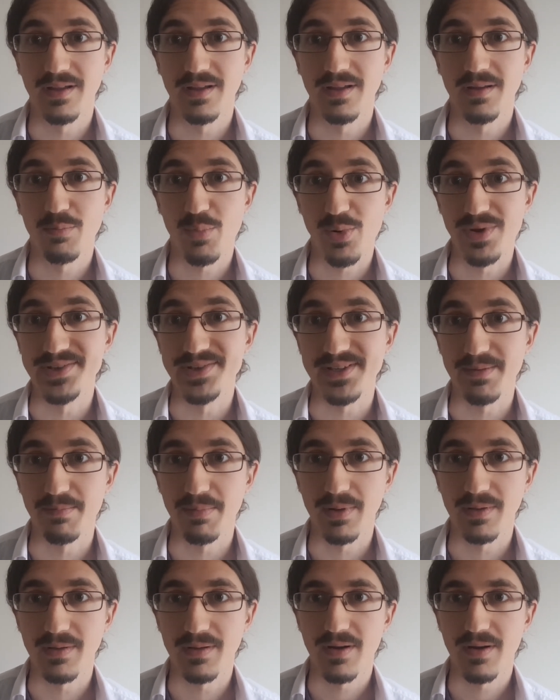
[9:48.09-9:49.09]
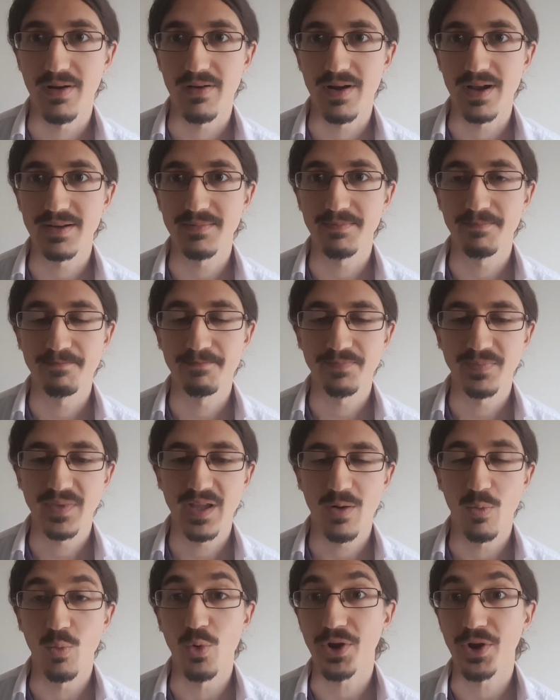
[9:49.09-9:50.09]
principle. All right,
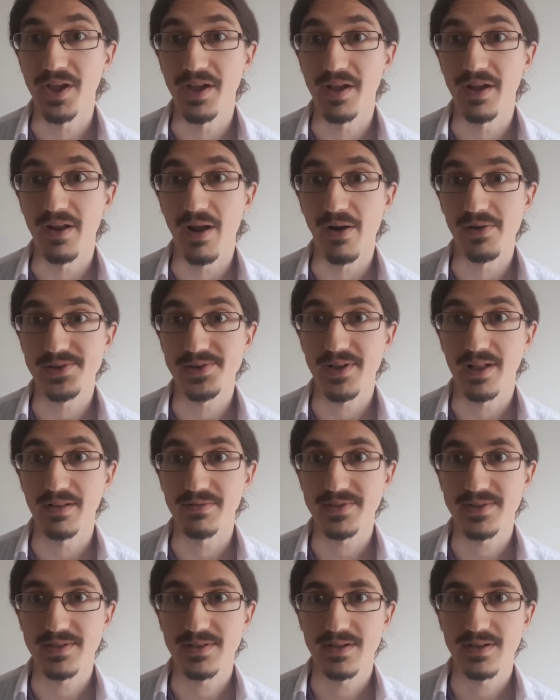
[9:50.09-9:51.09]
working on ourselves,